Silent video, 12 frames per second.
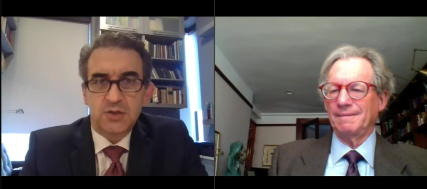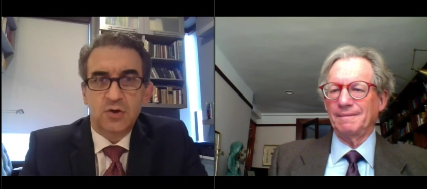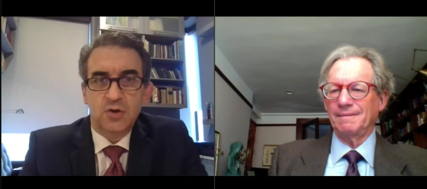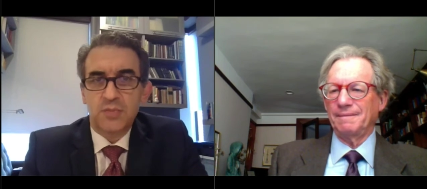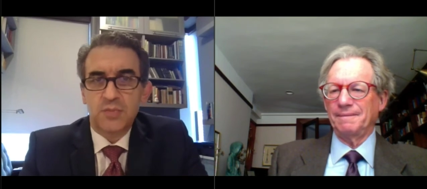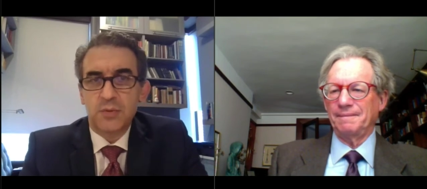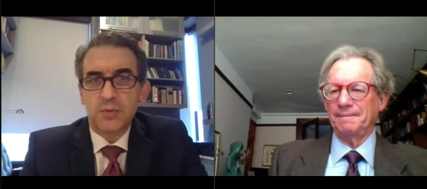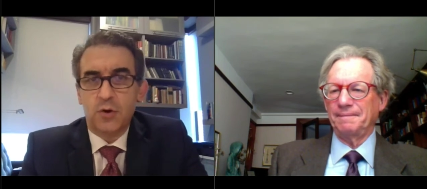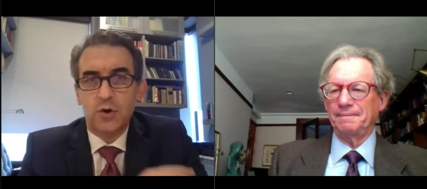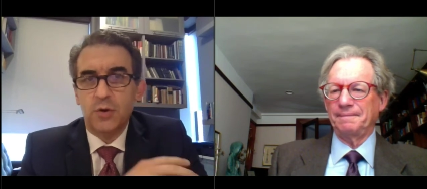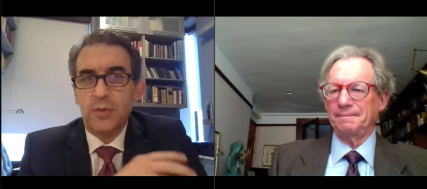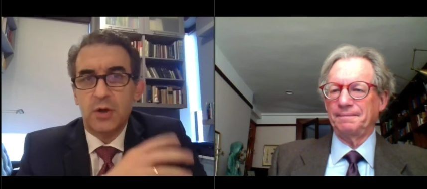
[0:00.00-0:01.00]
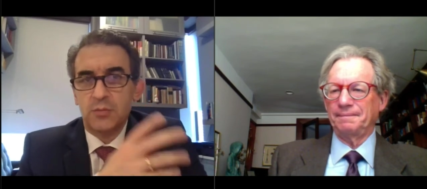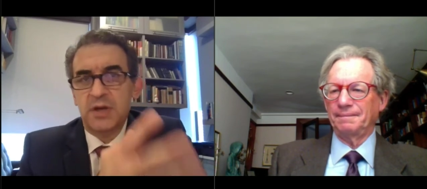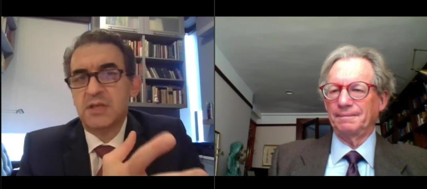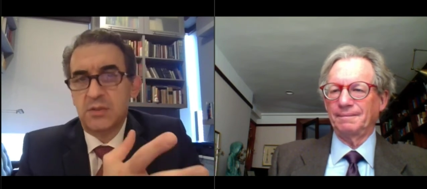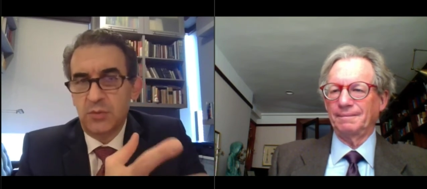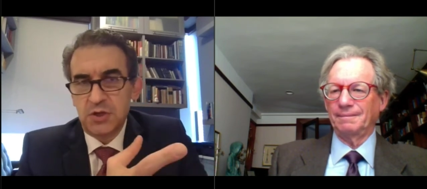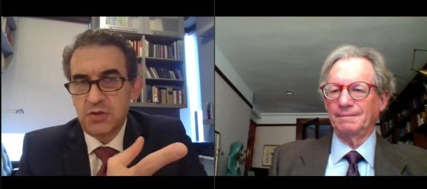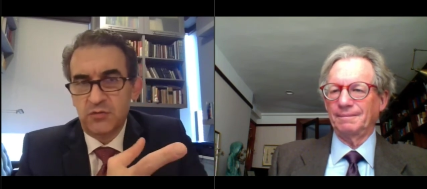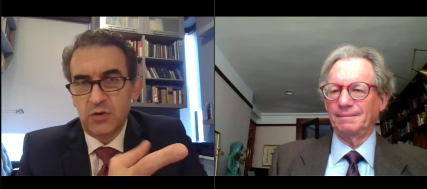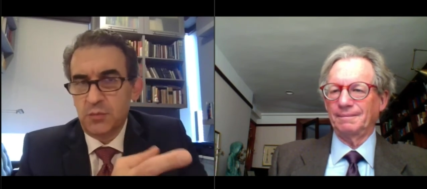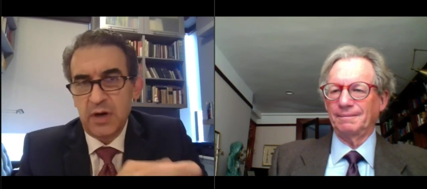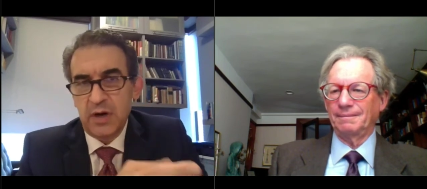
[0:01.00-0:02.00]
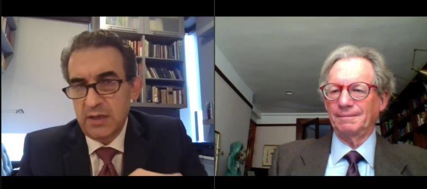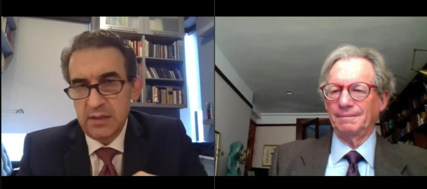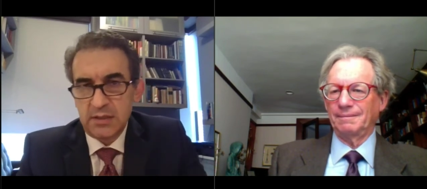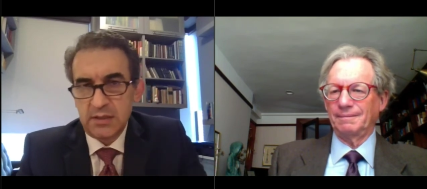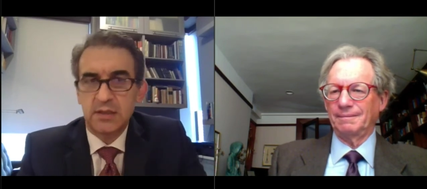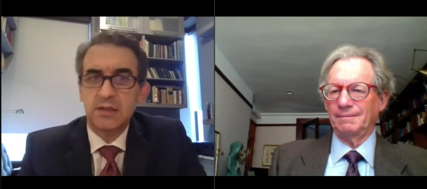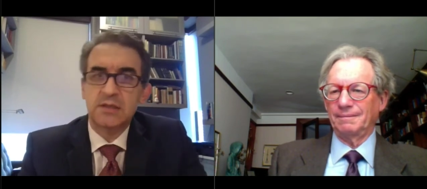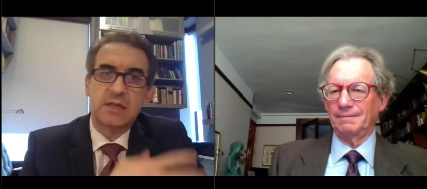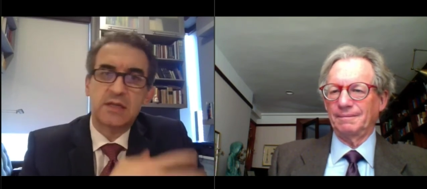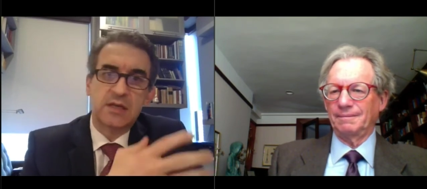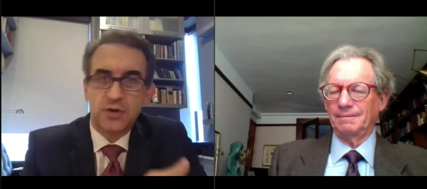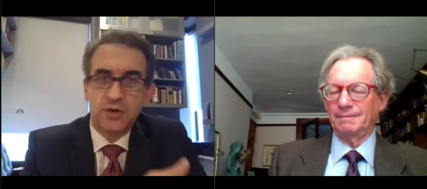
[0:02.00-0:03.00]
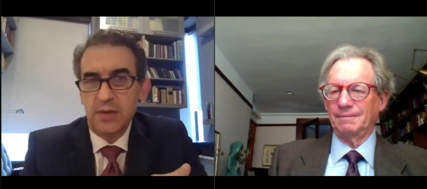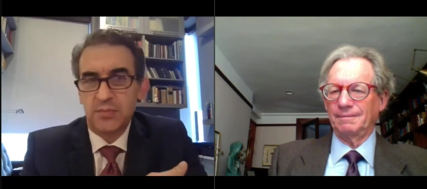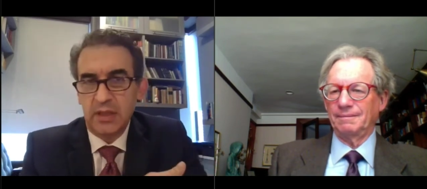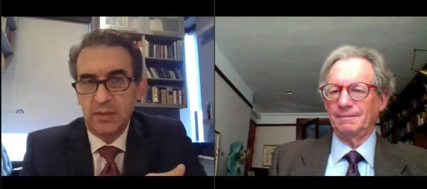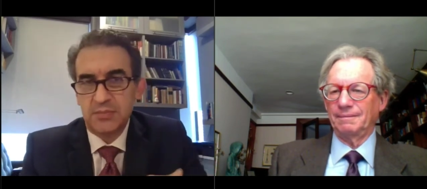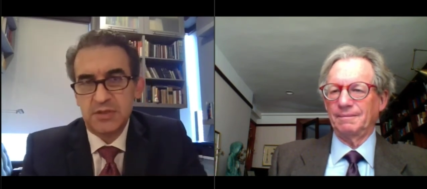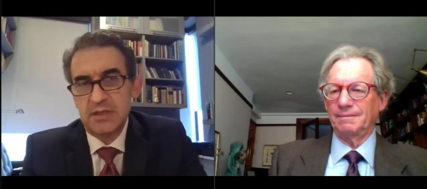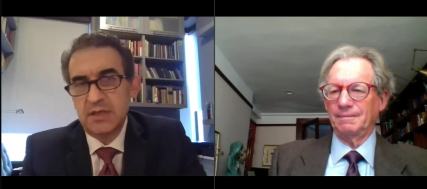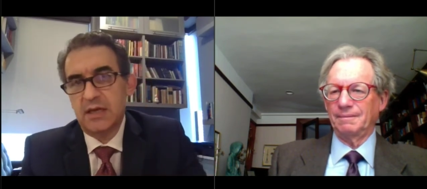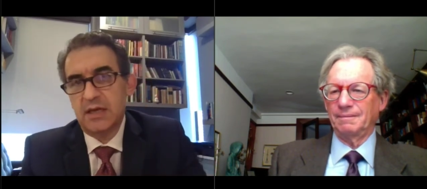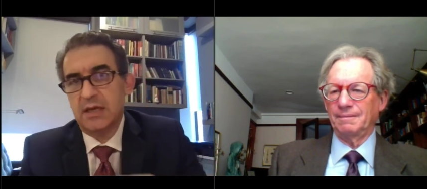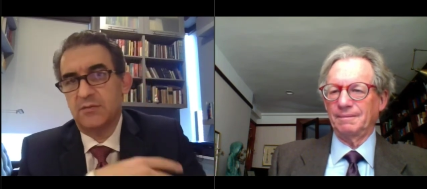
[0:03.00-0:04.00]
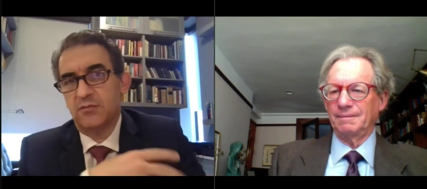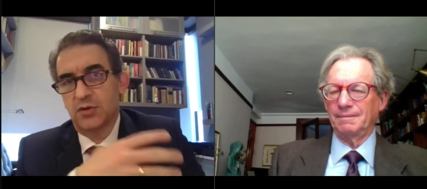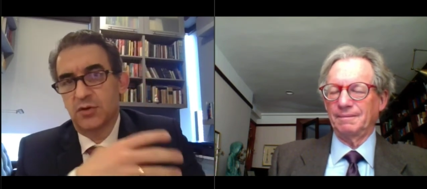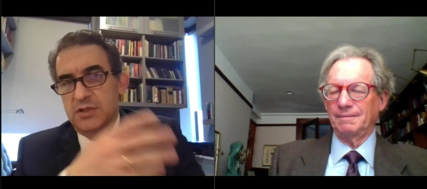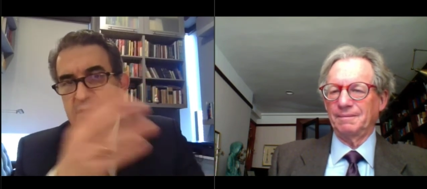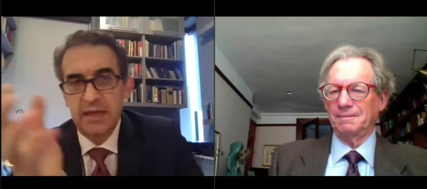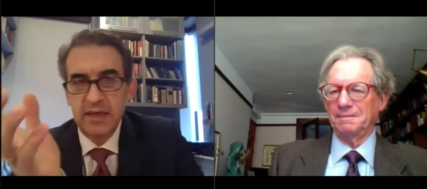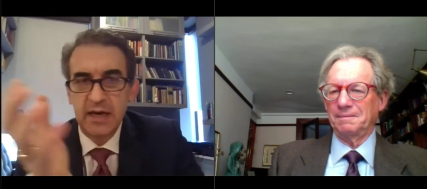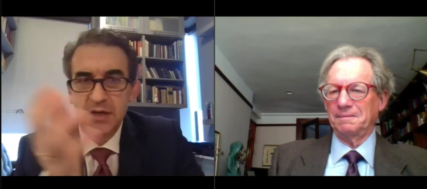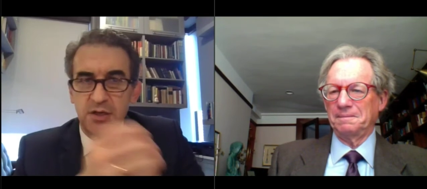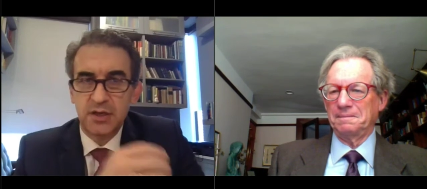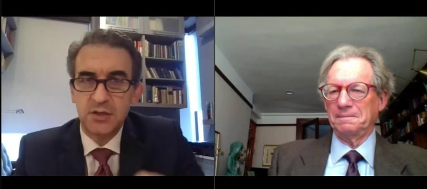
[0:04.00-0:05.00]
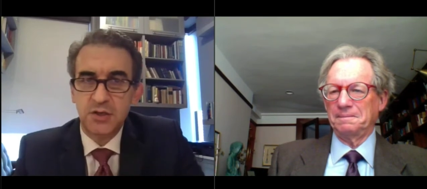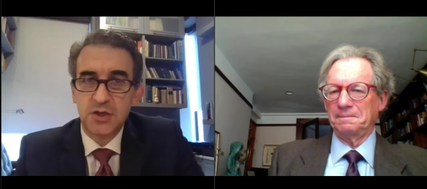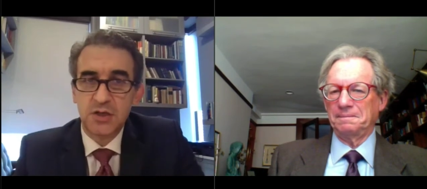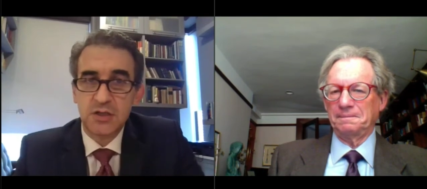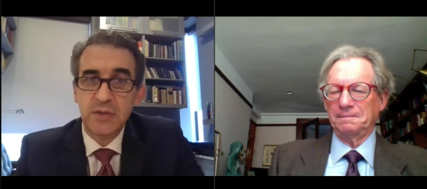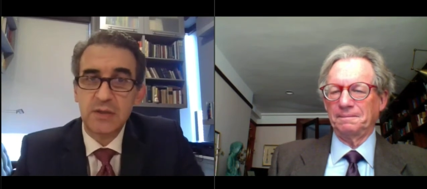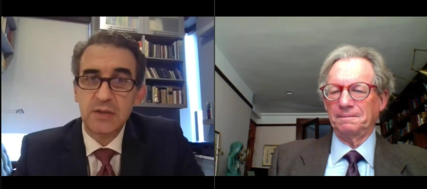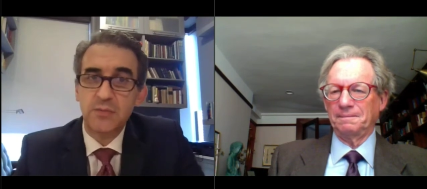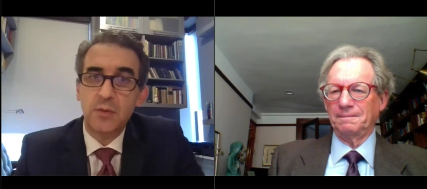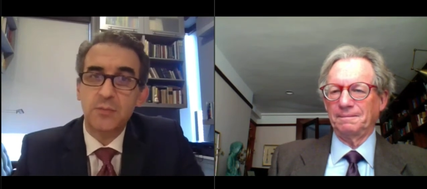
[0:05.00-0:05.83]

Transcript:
Speaker 1: You know, people heard about brain stimulation for Parkinson's and for epilepsy and for psychiatric conditions, but